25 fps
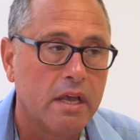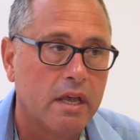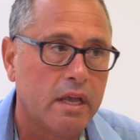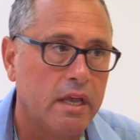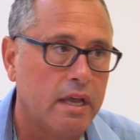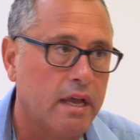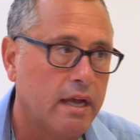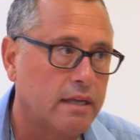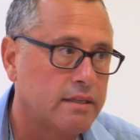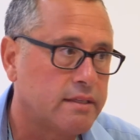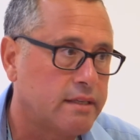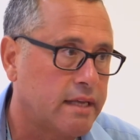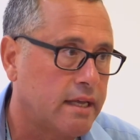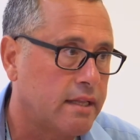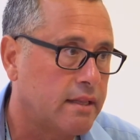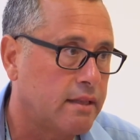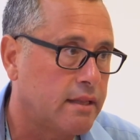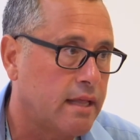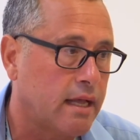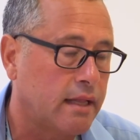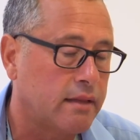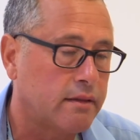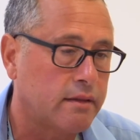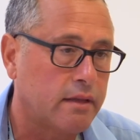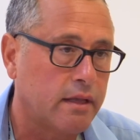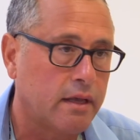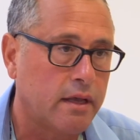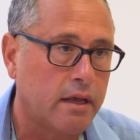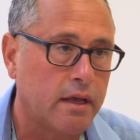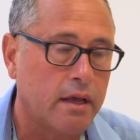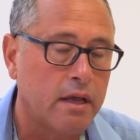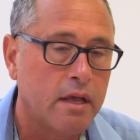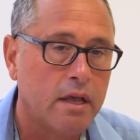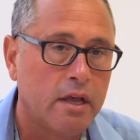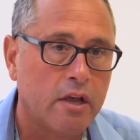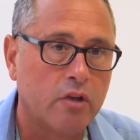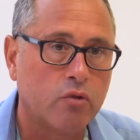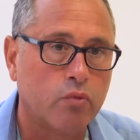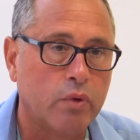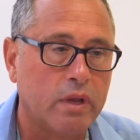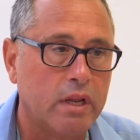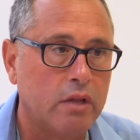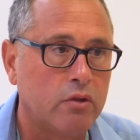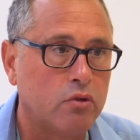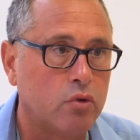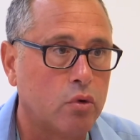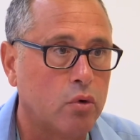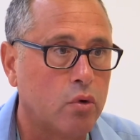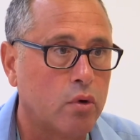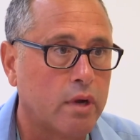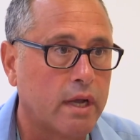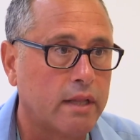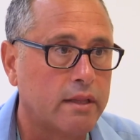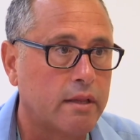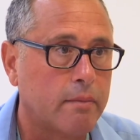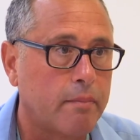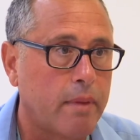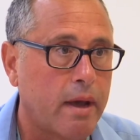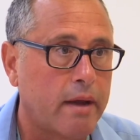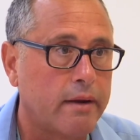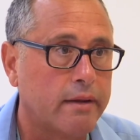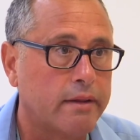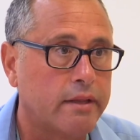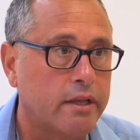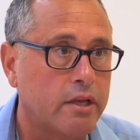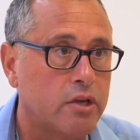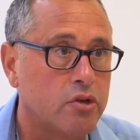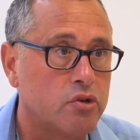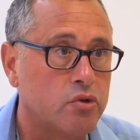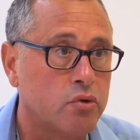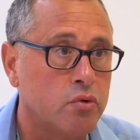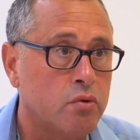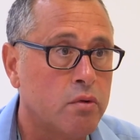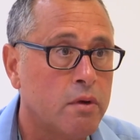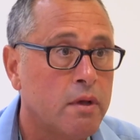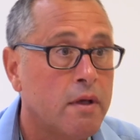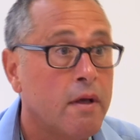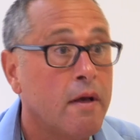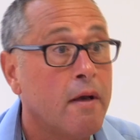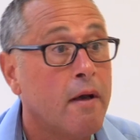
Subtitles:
He has said that he's willing to look at the parity issue.